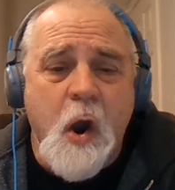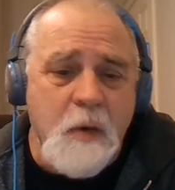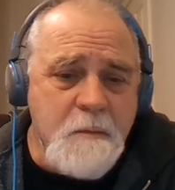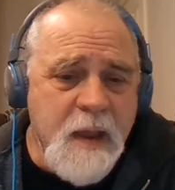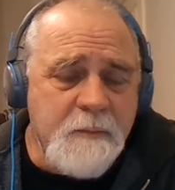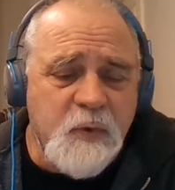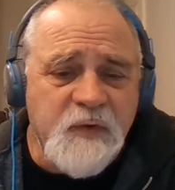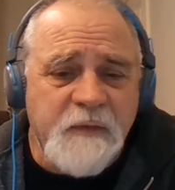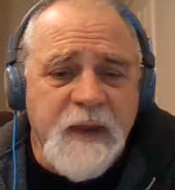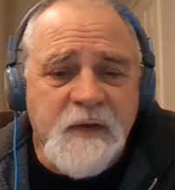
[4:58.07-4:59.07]
are members
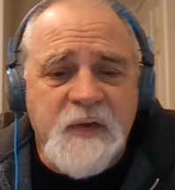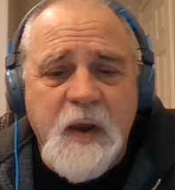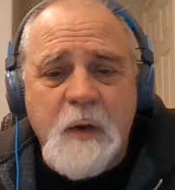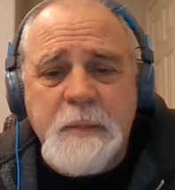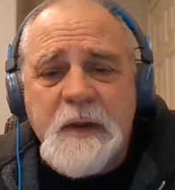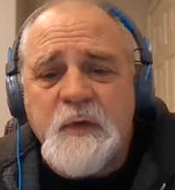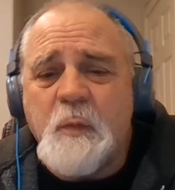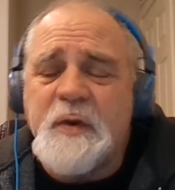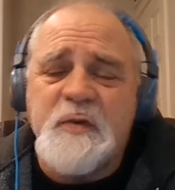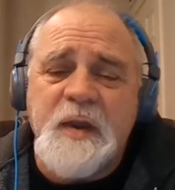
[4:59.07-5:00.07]
of NCRB. So
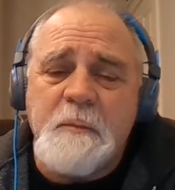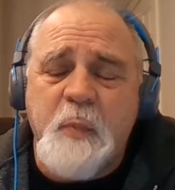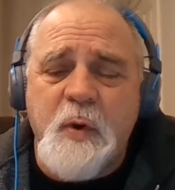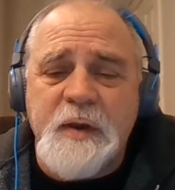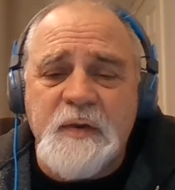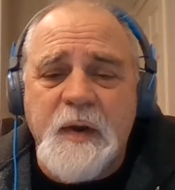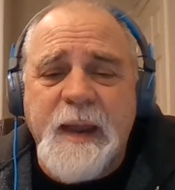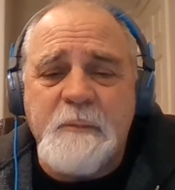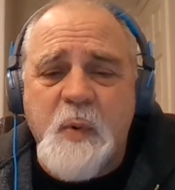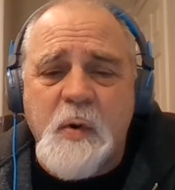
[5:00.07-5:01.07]
once you get appointed to
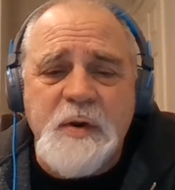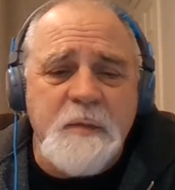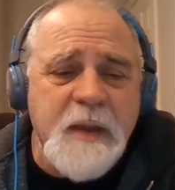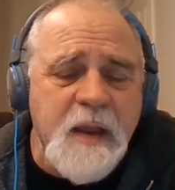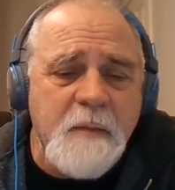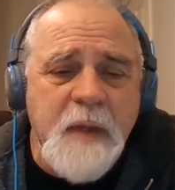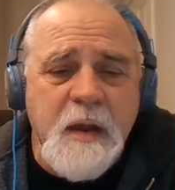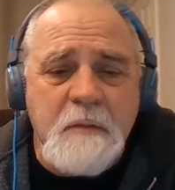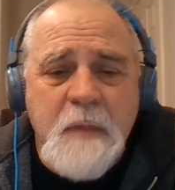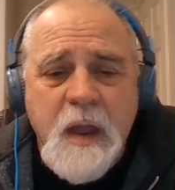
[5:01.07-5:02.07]
that board, you become
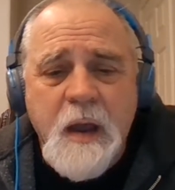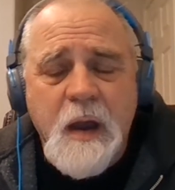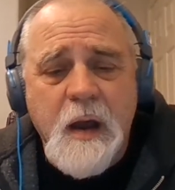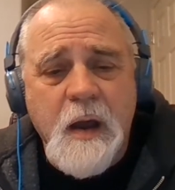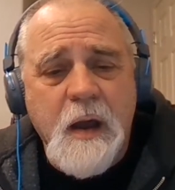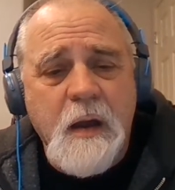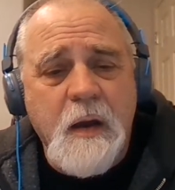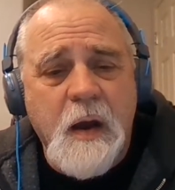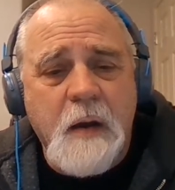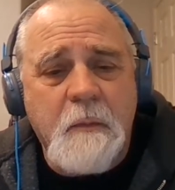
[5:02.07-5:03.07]
an
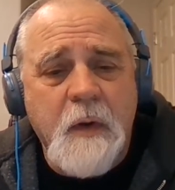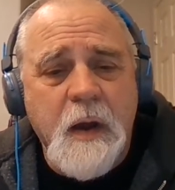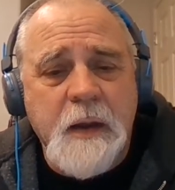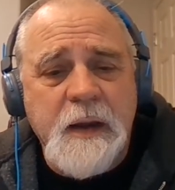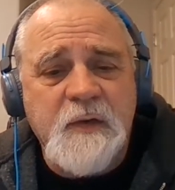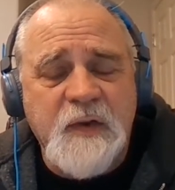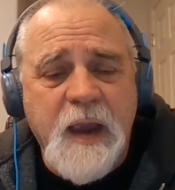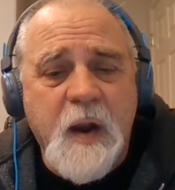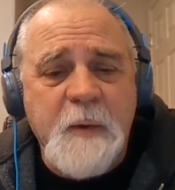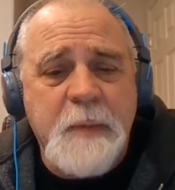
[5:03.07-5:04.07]

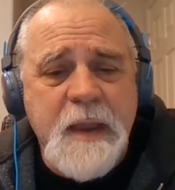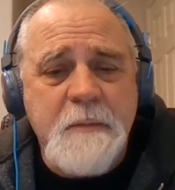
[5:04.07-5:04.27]
NCRB